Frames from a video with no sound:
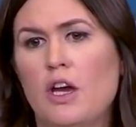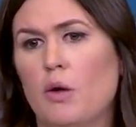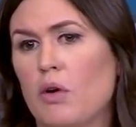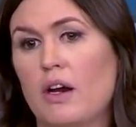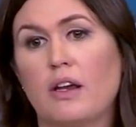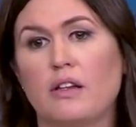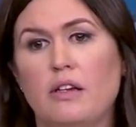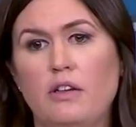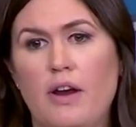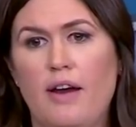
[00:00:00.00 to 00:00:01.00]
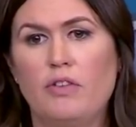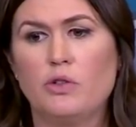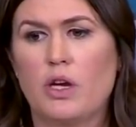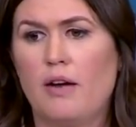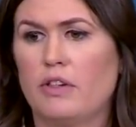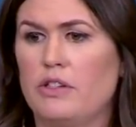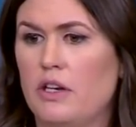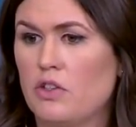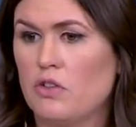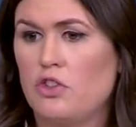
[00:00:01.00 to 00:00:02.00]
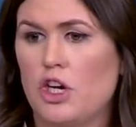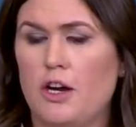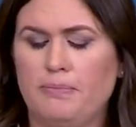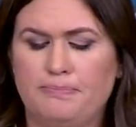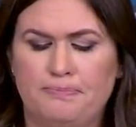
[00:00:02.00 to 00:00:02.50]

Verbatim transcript: and we're going to continue to have those conversations. John?